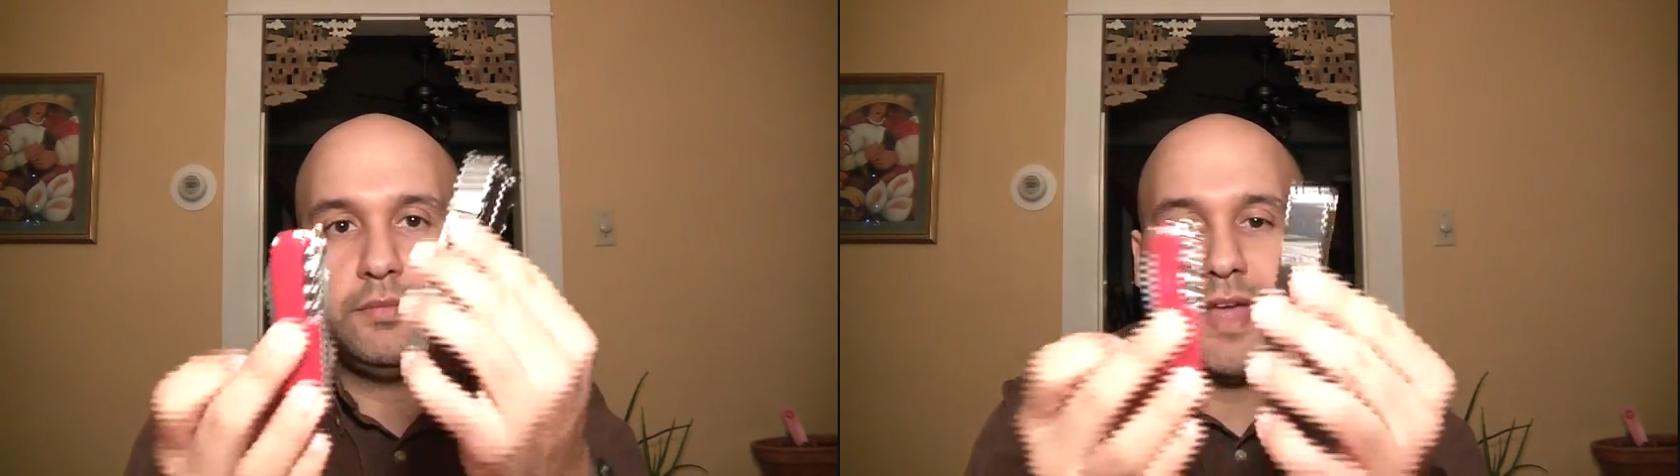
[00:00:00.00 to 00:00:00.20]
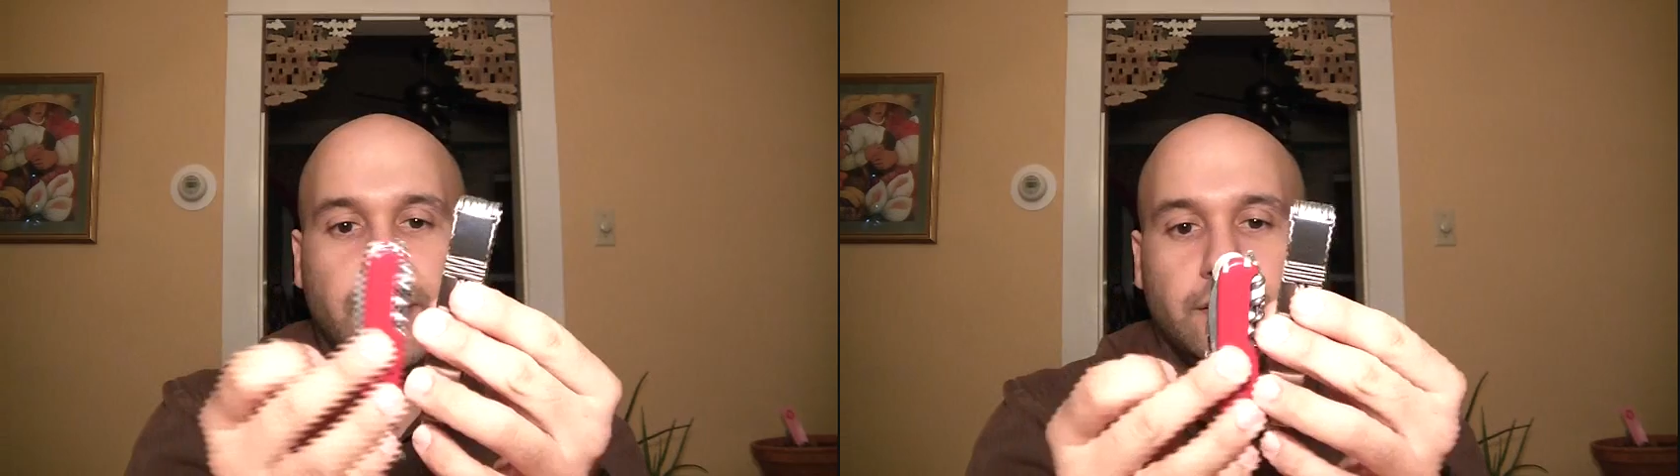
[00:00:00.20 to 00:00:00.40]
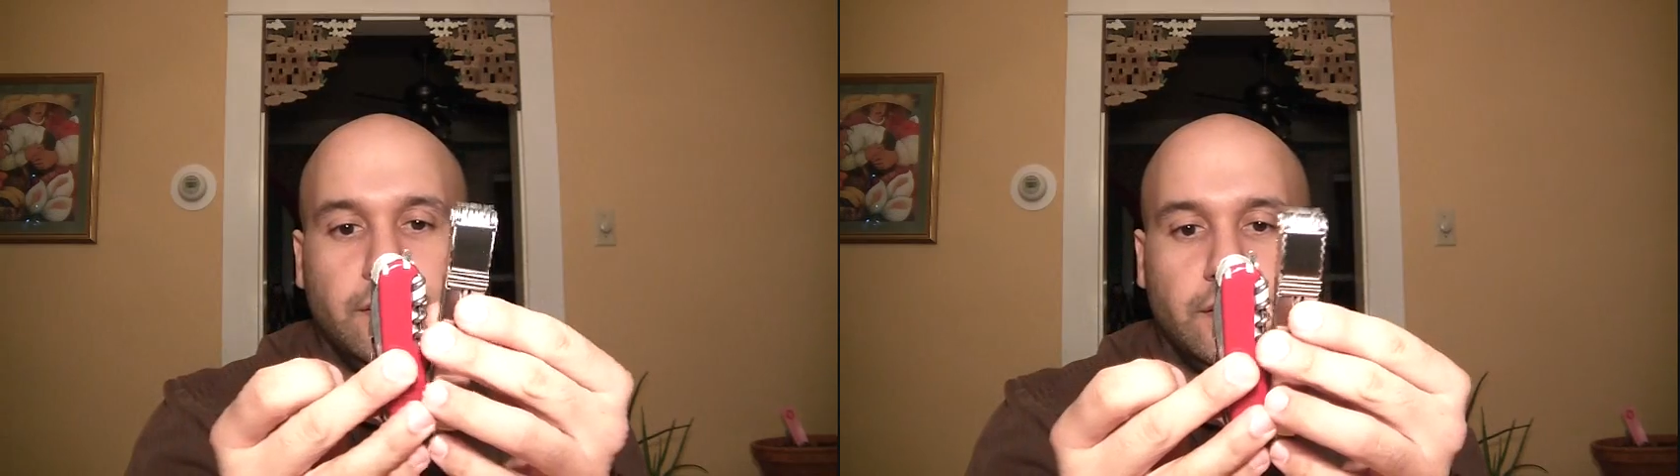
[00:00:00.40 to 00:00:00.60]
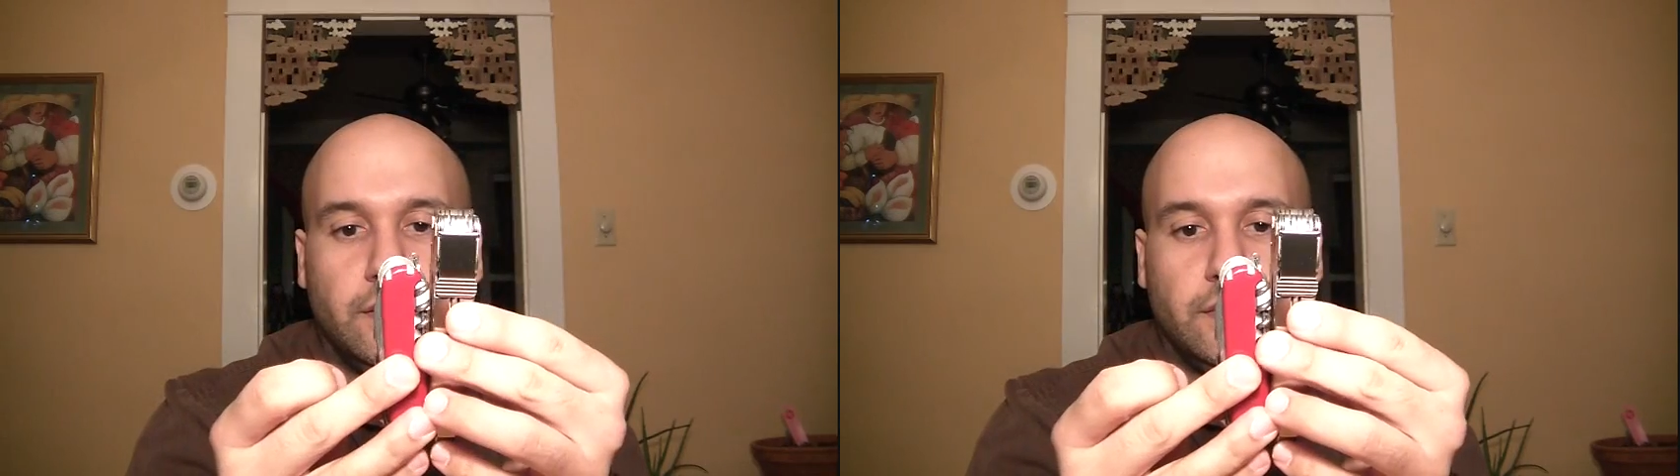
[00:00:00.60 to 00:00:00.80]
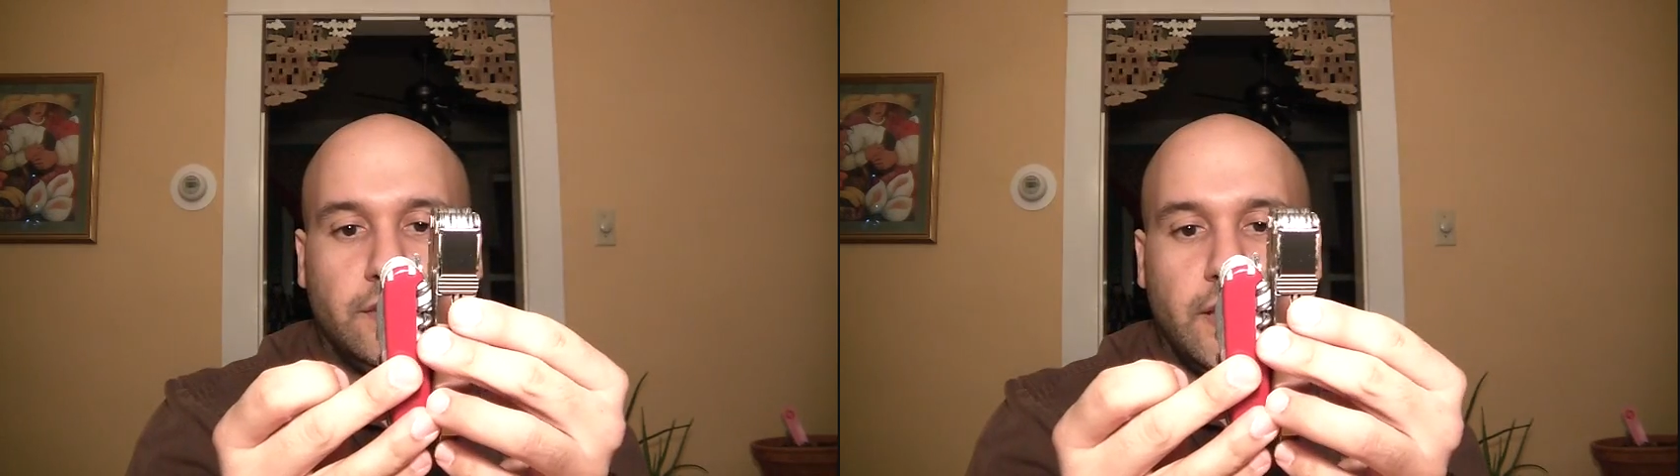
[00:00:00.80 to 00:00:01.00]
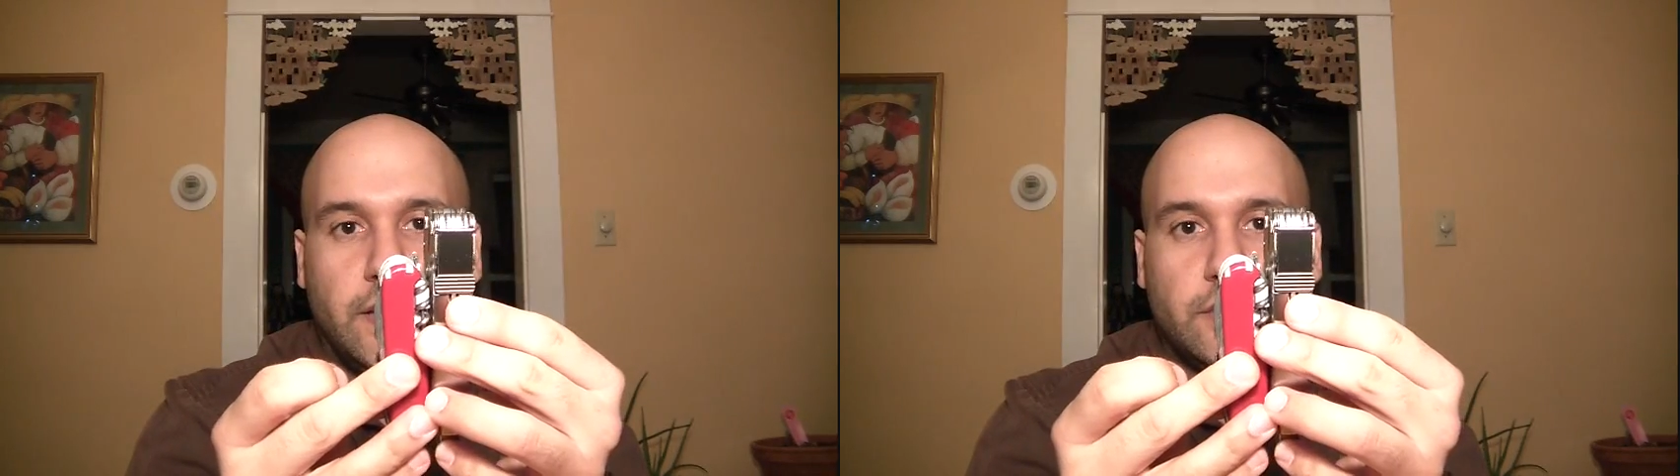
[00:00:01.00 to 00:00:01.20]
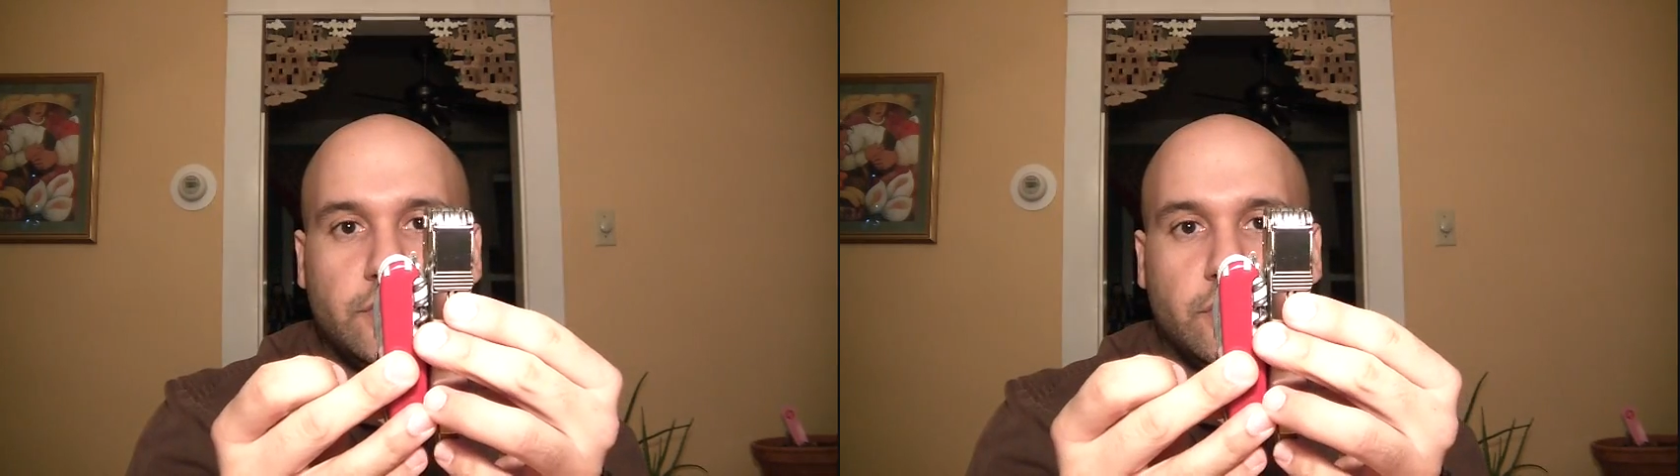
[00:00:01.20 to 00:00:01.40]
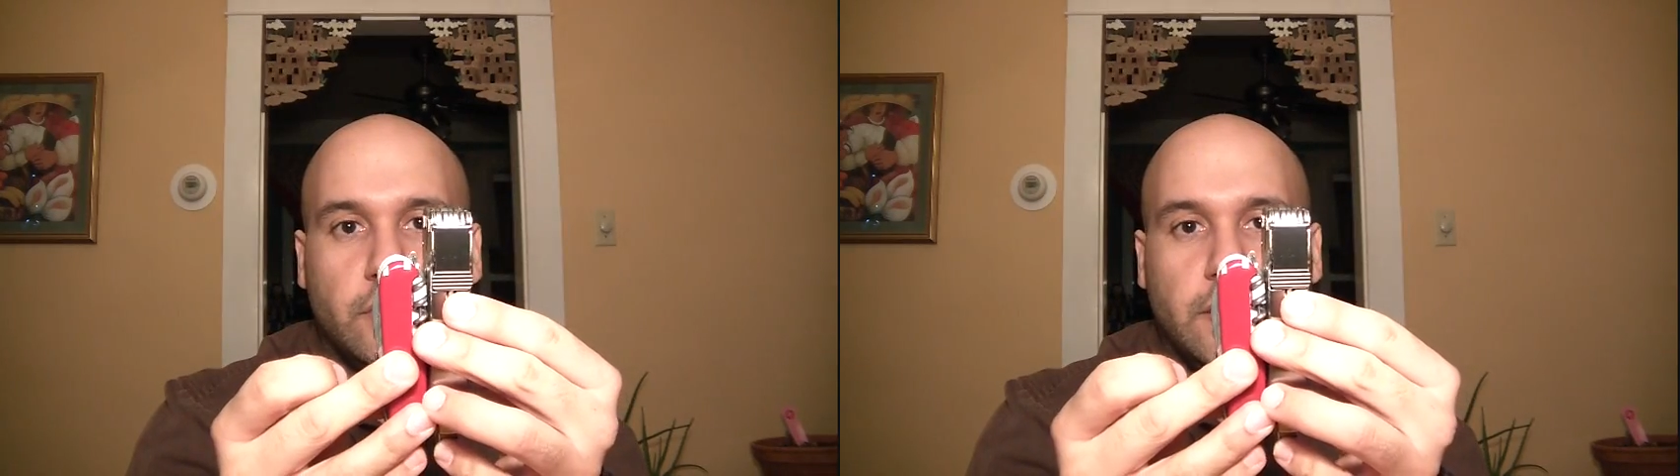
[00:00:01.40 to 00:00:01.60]
And that
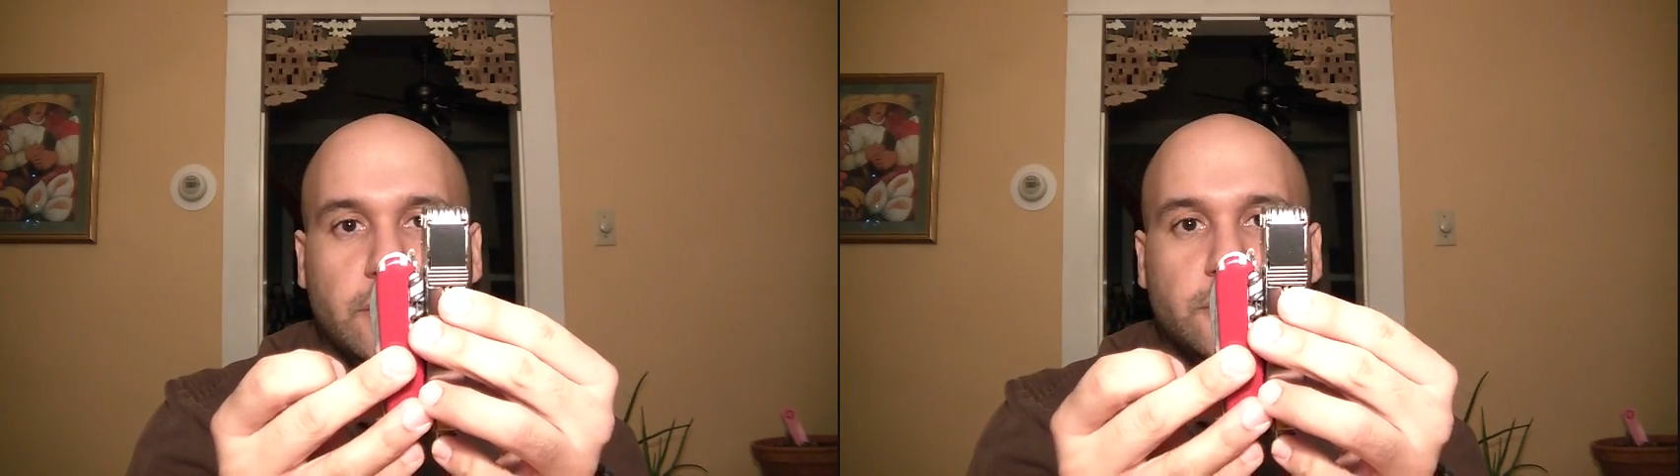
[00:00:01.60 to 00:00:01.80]
extra